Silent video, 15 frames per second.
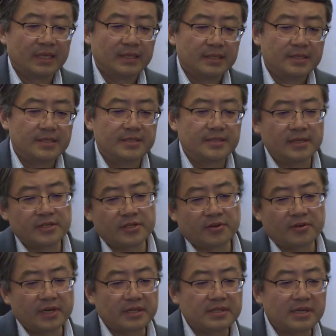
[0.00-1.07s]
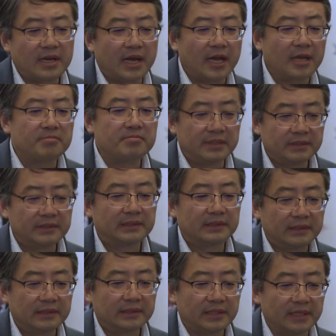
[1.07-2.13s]
Surgery type,
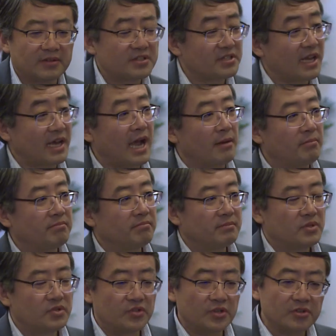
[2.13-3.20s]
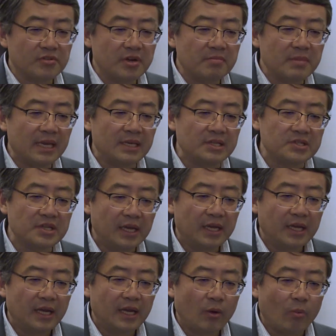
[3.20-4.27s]
you know, startup. Surgery means,
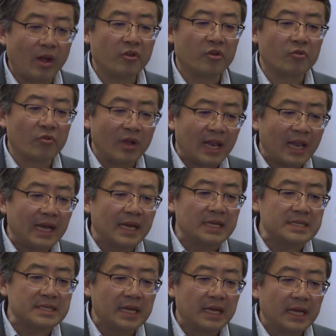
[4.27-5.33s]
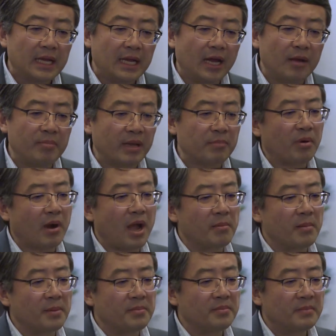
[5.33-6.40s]
well, you realize a big
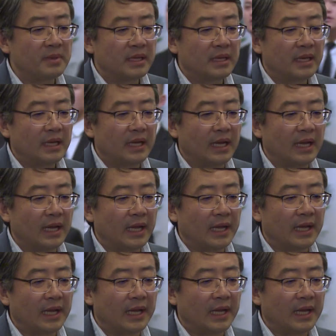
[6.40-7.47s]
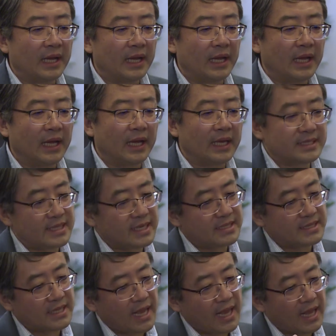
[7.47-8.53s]
problem uh,
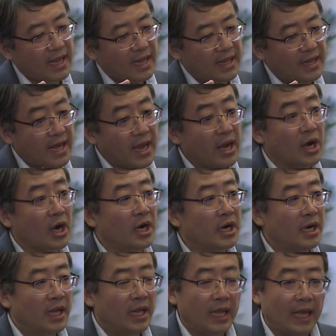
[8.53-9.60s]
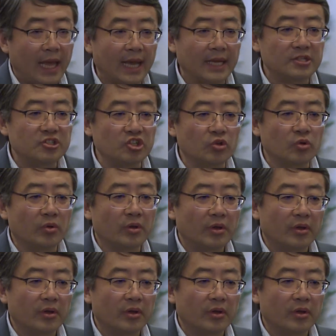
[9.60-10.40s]
existing there, and you